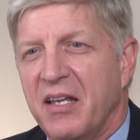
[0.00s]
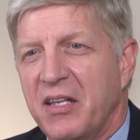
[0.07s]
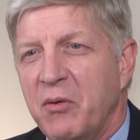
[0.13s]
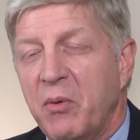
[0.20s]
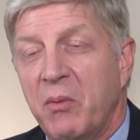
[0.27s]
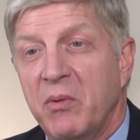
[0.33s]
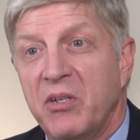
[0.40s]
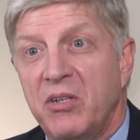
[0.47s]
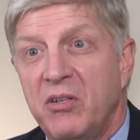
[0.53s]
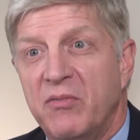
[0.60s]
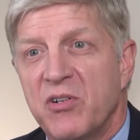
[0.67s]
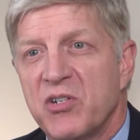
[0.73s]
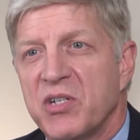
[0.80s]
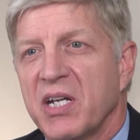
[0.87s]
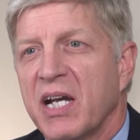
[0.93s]
Then we went to the
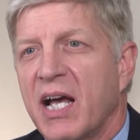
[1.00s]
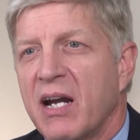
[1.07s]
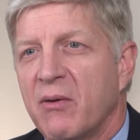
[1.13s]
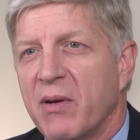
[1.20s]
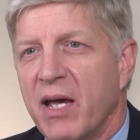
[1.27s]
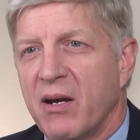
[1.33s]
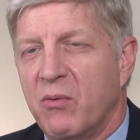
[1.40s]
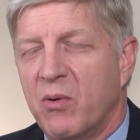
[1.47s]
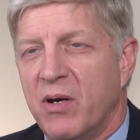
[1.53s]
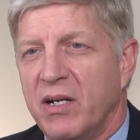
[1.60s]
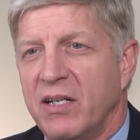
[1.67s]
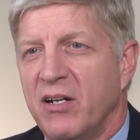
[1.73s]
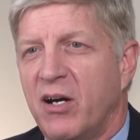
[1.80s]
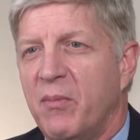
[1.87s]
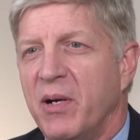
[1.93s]
University of Colorado, where I
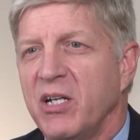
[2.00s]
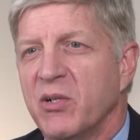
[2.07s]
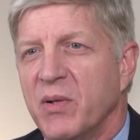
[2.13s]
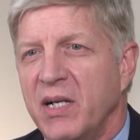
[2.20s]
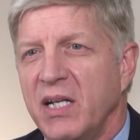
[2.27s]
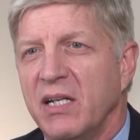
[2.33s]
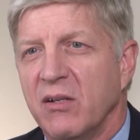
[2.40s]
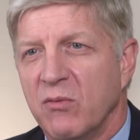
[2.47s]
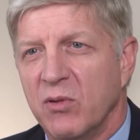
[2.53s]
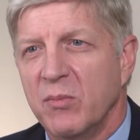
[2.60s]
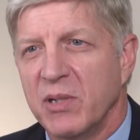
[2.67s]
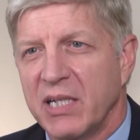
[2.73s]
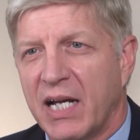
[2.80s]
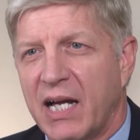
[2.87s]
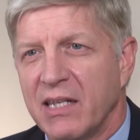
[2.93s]
did all my training in
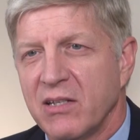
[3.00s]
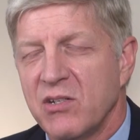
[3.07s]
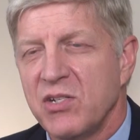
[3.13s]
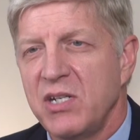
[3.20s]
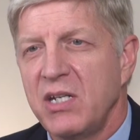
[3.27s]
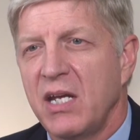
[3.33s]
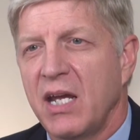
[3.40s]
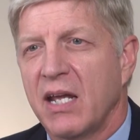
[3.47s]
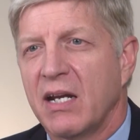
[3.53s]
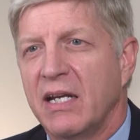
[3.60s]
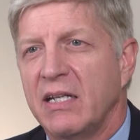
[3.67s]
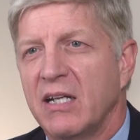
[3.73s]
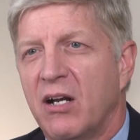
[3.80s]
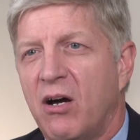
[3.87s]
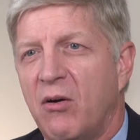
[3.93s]
rheumatology, and I
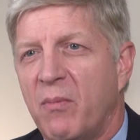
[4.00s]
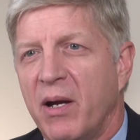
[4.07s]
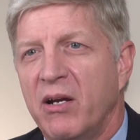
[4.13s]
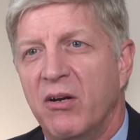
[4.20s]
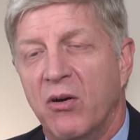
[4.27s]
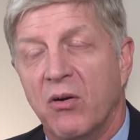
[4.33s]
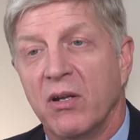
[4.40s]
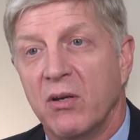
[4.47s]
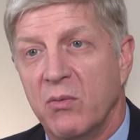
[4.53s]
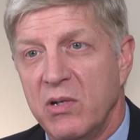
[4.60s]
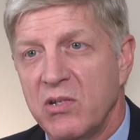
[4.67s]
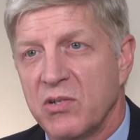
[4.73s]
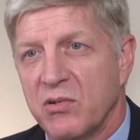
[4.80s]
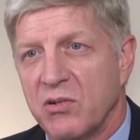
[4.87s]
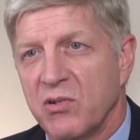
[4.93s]
did all my early
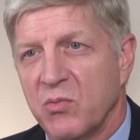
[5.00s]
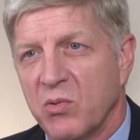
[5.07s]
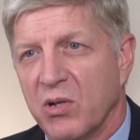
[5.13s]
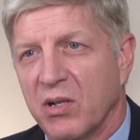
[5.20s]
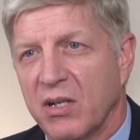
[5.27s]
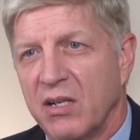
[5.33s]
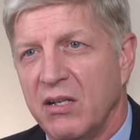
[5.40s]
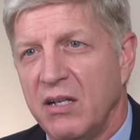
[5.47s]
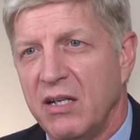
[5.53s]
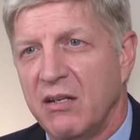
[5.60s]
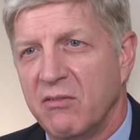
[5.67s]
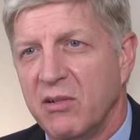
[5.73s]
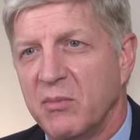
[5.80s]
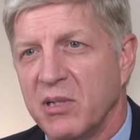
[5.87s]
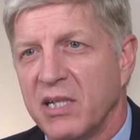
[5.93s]
research work in
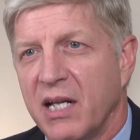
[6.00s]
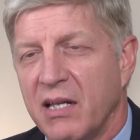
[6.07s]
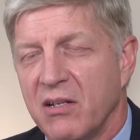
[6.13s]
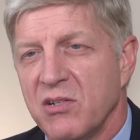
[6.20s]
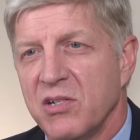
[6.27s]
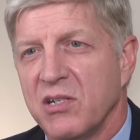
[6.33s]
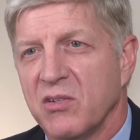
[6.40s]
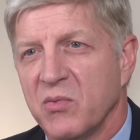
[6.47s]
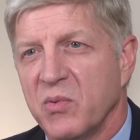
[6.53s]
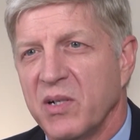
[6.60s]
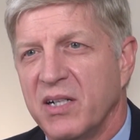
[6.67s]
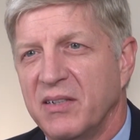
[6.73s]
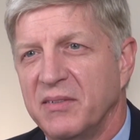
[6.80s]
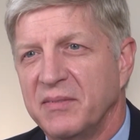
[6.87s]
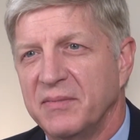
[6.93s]
rheumatology as
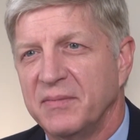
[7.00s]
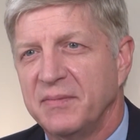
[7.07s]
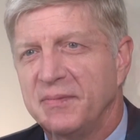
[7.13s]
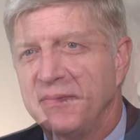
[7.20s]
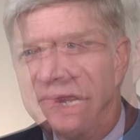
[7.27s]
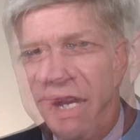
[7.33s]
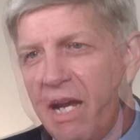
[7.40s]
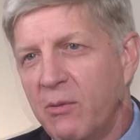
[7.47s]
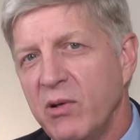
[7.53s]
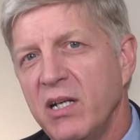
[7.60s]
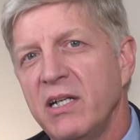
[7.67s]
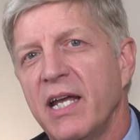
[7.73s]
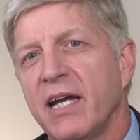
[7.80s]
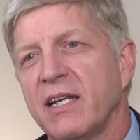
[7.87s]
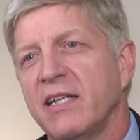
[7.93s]
well. I went
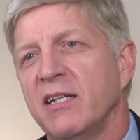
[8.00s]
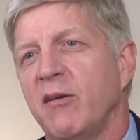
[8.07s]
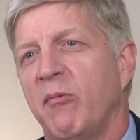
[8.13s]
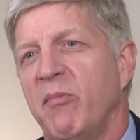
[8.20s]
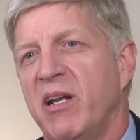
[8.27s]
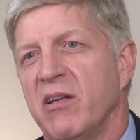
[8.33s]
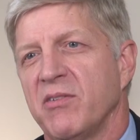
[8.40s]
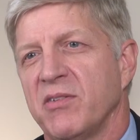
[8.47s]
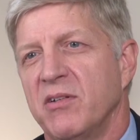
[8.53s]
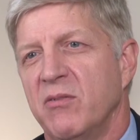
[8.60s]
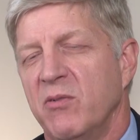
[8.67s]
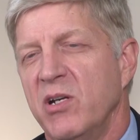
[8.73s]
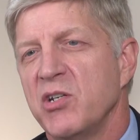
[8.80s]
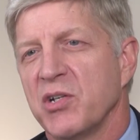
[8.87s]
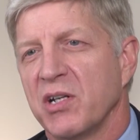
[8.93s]
into academic medicine
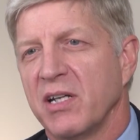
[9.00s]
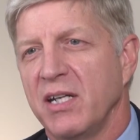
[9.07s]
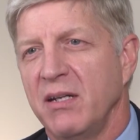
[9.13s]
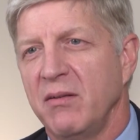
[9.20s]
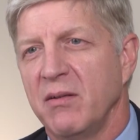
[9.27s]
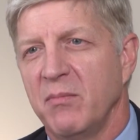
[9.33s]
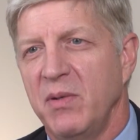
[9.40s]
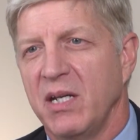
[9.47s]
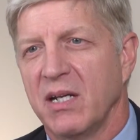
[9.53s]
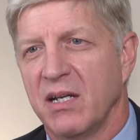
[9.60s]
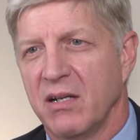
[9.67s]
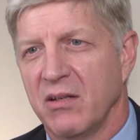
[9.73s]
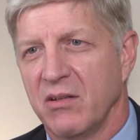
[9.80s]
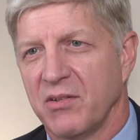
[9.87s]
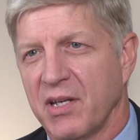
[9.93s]
originally
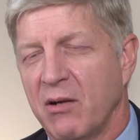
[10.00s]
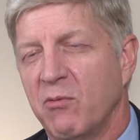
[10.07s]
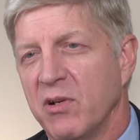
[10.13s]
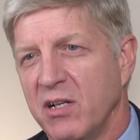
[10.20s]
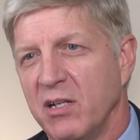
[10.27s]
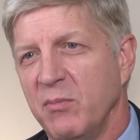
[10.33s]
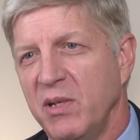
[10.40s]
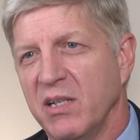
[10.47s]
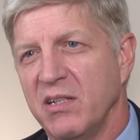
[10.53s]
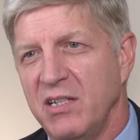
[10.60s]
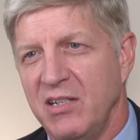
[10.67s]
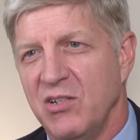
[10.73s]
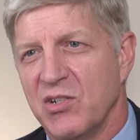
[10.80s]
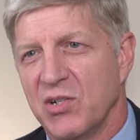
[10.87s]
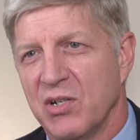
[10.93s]
because I wanted to be a
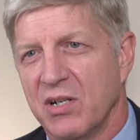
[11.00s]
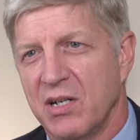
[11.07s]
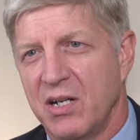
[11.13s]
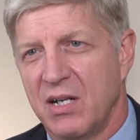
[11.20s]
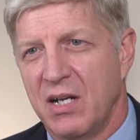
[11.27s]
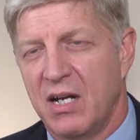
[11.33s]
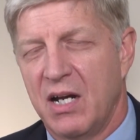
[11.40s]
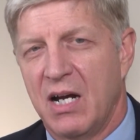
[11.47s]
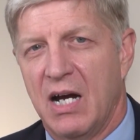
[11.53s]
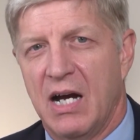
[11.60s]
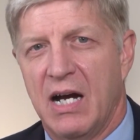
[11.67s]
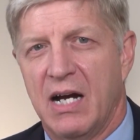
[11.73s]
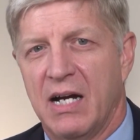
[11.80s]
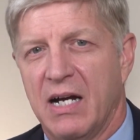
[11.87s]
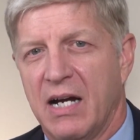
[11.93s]
teacher.
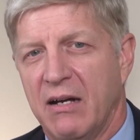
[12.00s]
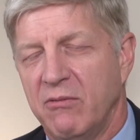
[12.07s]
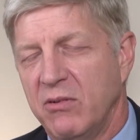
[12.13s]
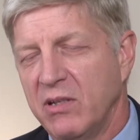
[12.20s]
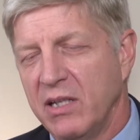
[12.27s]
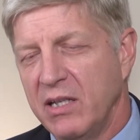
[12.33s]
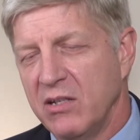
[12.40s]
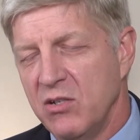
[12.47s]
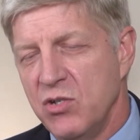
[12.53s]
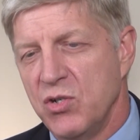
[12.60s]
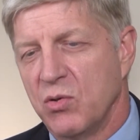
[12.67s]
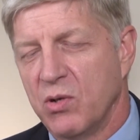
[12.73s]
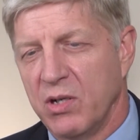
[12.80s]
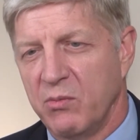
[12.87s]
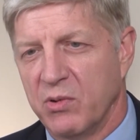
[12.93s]
I really
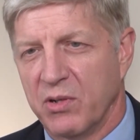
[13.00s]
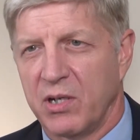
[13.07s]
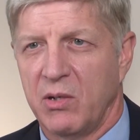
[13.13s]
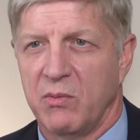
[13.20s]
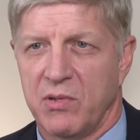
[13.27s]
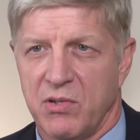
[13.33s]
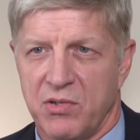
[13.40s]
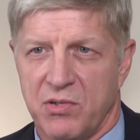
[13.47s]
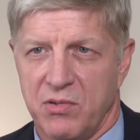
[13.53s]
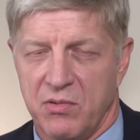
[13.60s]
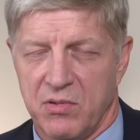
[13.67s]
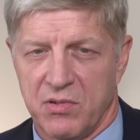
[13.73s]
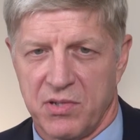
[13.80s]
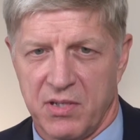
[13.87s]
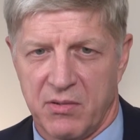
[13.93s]
enjoyed working with the
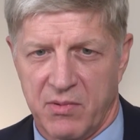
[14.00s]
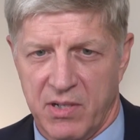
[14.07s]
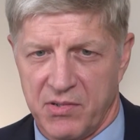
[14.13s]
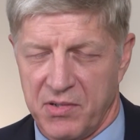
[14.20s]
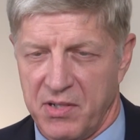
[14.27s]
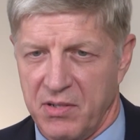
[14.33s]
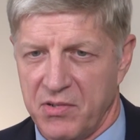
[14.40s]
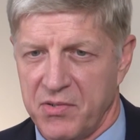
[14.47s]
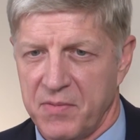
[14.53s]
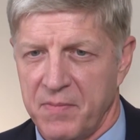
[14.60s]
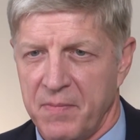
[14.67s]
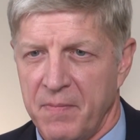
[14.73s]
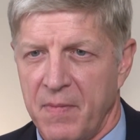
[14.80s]
students and the residents.